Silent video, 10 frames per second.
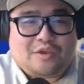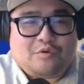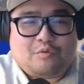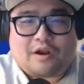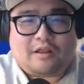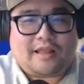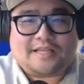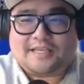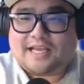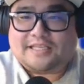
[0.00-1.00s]
you were
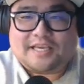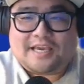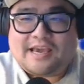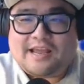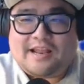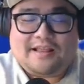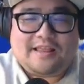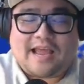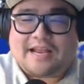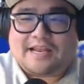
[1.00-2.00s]
collecting as a kid,
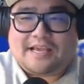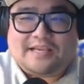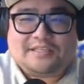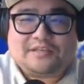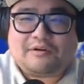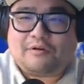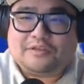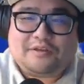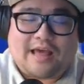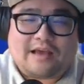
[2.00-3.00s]
90s,
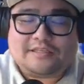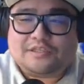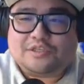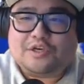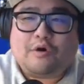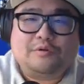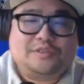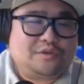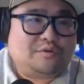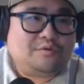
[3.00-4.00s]
early 2000s. You go
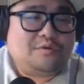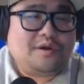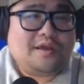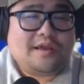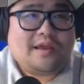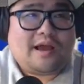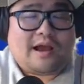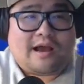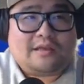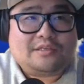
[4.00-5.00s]
to
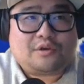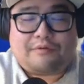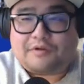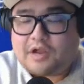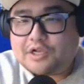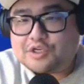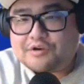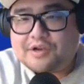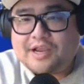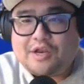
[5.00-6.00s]
serve your
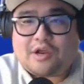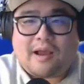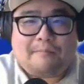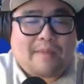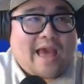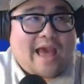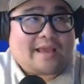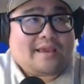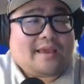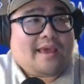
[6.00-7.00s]
country, and you come
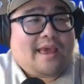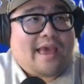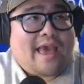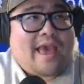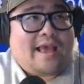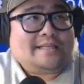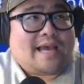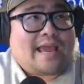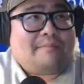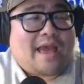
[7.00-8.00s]
back,
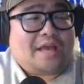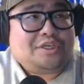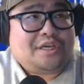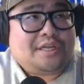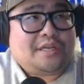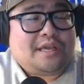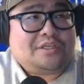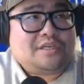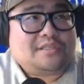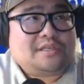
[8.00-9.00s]
and I imagine
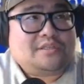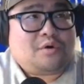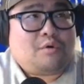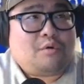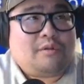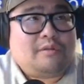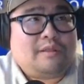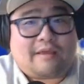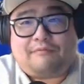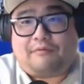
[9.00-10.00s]
it's just a total,
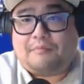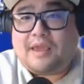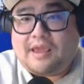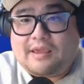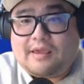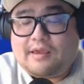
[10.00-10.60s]
like for me.